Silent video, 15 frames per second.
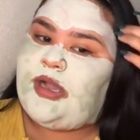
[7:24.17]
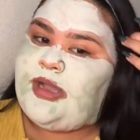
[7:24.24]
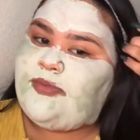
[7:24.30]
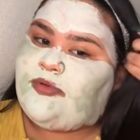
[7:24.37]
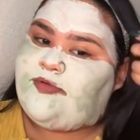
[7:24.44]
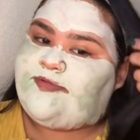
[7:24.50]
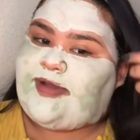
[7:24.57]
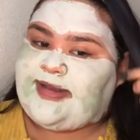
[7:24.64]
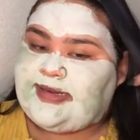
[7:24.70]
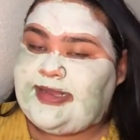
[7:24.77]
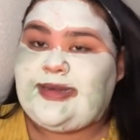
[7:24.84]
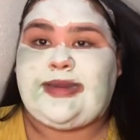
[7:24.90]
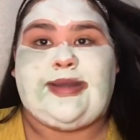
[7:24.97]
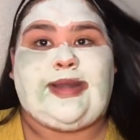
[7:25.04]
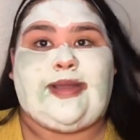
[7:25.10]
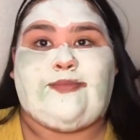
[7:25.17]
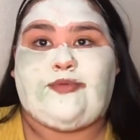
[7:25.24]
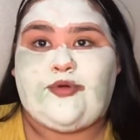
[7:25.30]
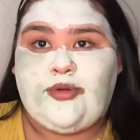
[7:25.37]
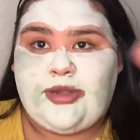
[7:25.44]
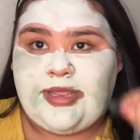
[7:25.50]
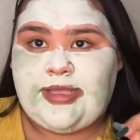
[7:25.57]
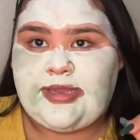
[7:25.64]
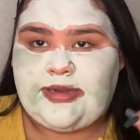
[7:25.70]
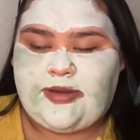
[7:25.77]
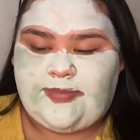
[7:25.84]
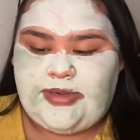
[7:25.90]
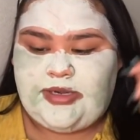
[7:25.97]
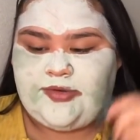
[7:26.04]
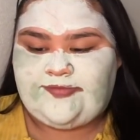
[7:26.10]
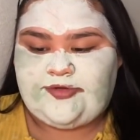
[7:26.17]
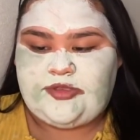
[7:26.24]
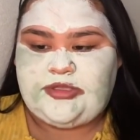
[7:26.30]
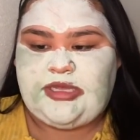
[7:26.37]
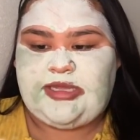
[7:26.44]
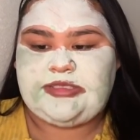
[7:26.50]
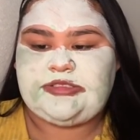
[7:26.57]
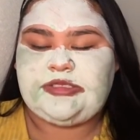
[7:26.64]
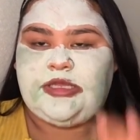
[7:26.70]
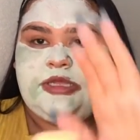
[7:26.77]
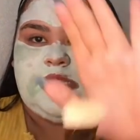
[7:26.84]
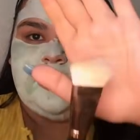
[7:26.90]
I will find it and I will link it down below for you guys.